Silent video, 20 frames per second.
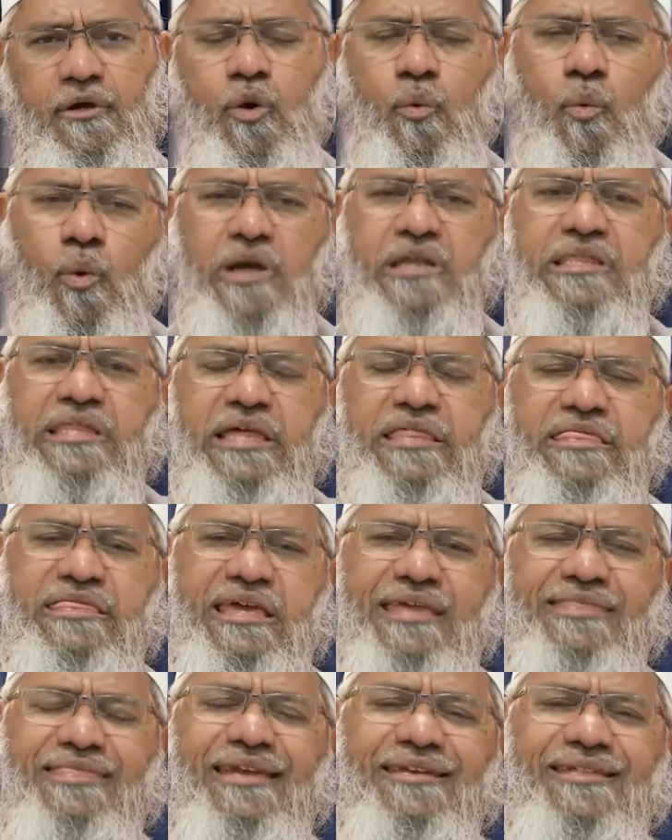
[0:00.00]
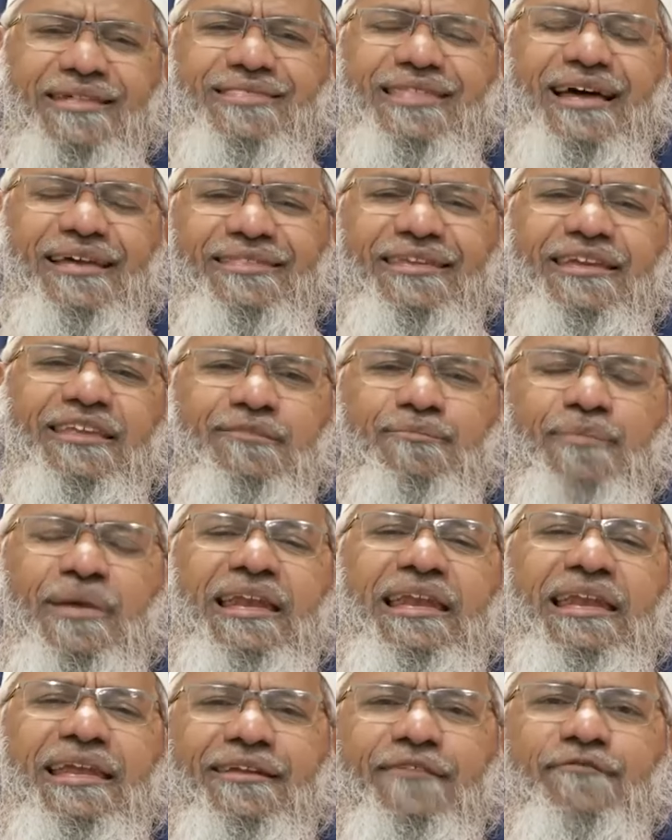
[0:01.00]
What they say, that this hadith
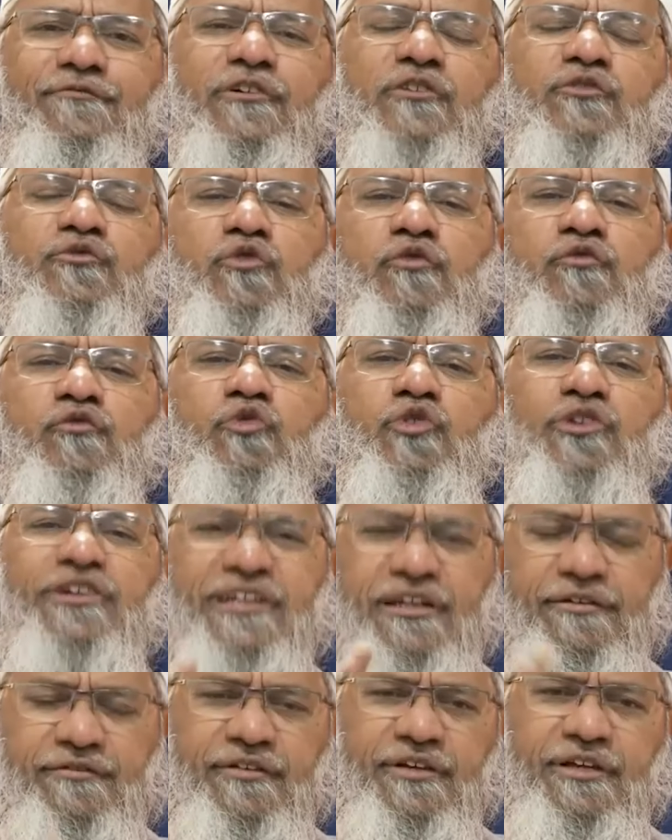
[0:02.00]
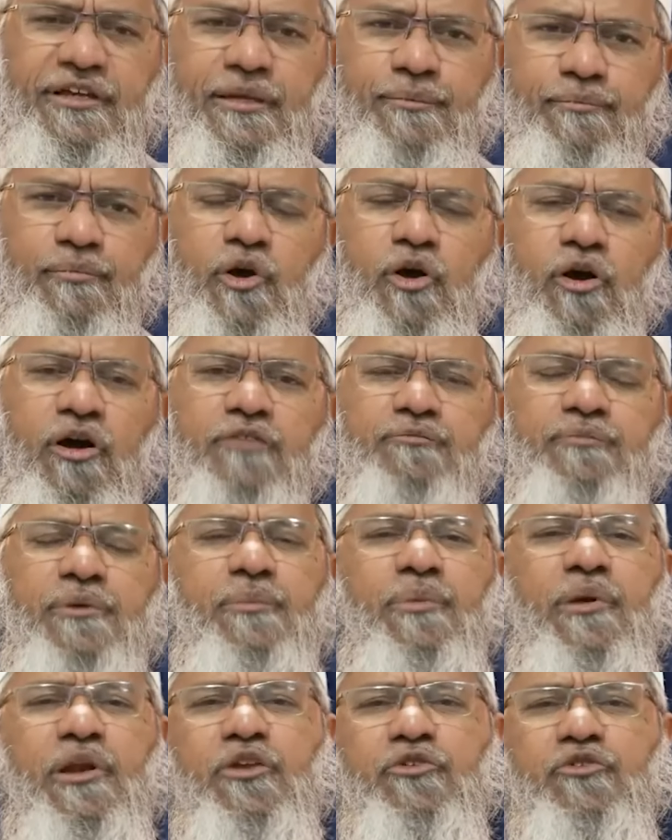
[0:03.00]
mainly refers to foodstuff, because
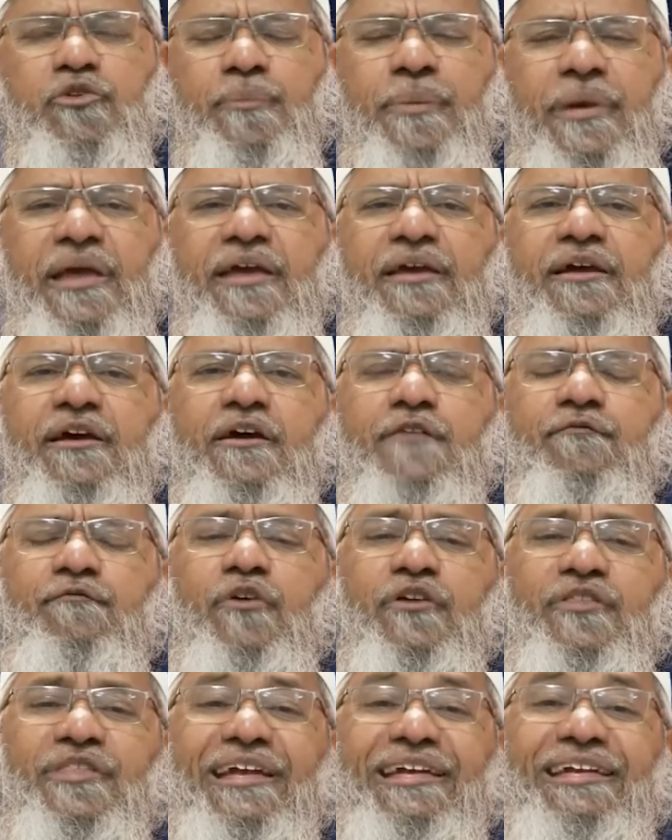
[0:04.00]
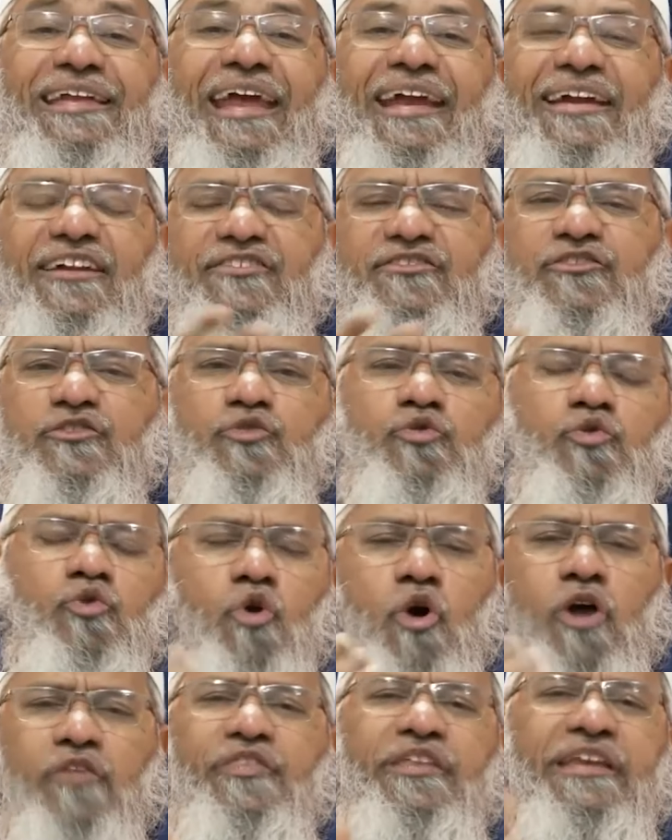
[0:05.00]
people used to pay for the dates 2
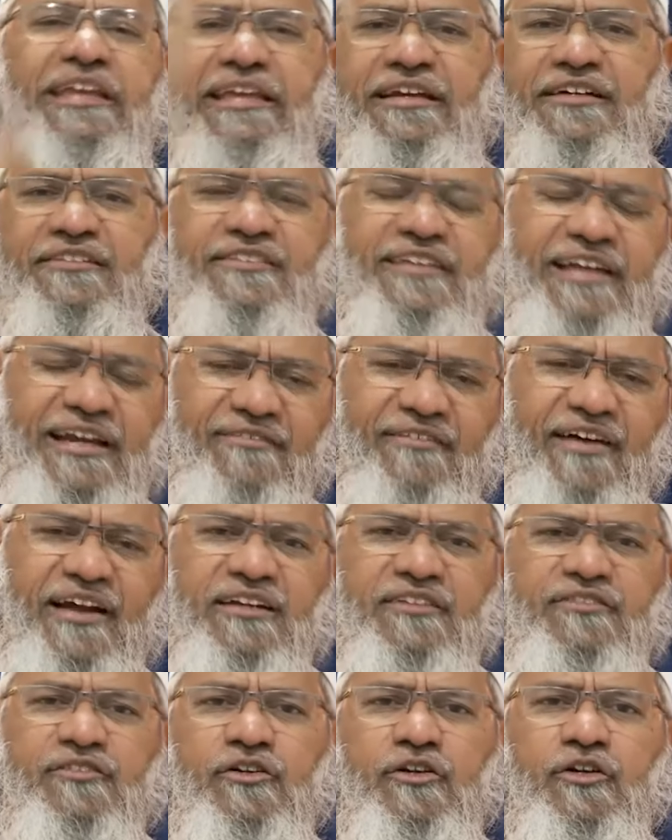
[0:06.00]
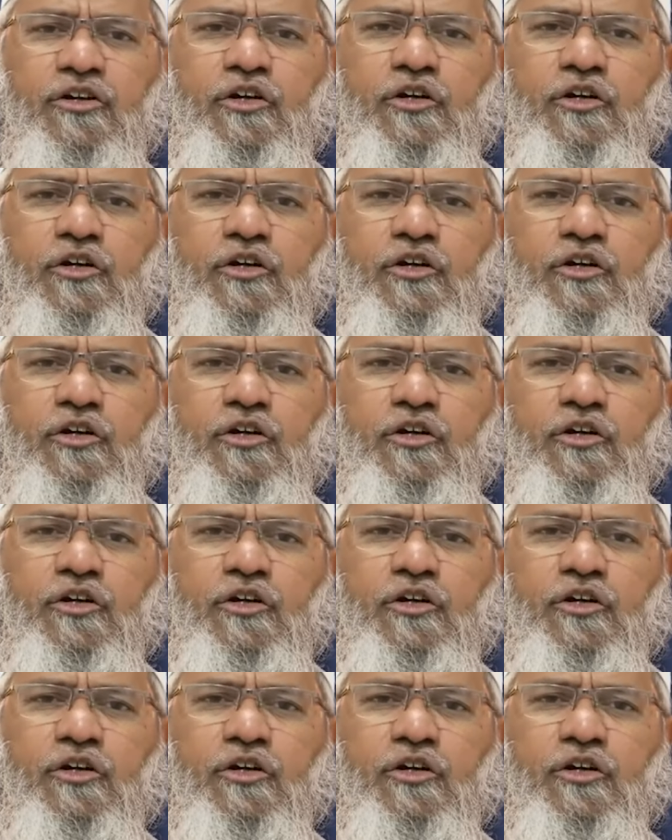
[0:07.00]
or 3 years in advance.